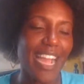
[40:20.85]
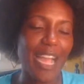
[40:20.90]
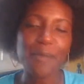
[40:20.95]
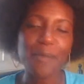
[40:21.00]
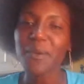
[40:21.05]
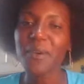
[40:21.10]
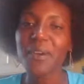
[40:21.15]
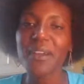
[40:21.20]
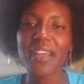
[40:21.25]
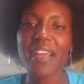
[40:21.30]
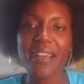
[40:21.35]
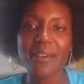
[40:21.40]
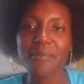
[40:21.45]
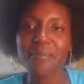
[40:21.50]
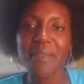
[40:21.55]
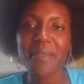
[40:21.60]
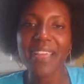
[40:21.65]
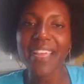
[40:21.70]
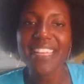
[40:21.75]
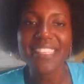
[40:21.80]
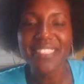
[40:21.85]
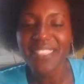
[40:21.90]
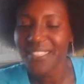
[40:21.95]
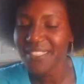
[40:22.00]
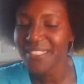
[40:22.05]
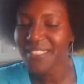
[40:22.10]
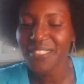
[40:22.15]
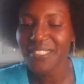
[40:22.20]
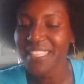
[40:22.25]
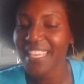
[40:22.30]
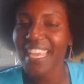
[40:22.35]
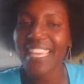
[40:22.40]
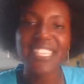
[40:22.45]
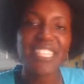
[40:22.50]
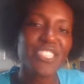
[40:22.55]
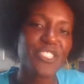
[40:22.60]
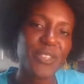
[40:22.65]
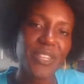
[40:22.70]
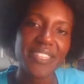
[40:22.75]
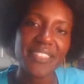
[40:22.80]
my ancestors, they had
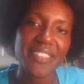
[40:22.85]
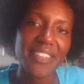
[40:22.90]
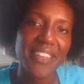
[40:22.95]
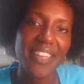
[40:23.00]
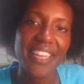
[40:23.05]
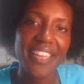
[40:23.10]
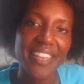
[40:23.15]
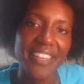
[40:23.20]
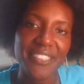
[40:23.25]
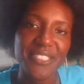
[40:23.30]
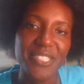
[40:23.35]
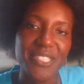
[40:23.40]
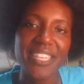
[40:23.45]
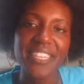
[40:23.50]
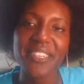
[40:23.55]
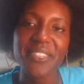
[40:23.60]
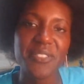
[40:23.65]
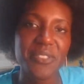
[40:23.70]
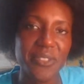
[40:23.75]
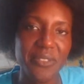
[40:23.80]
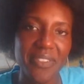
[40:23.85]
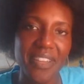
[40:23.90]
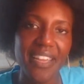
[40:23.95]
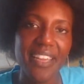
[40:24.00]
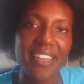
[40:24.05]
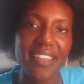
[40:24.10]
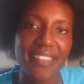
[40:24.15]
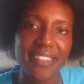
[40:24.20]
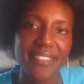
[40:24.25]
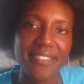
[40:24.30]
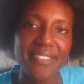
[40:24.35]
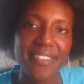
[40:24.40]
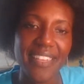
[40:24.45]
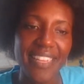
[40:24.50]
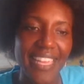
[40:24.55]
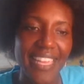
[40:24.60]
to straighten their hair so they could survive.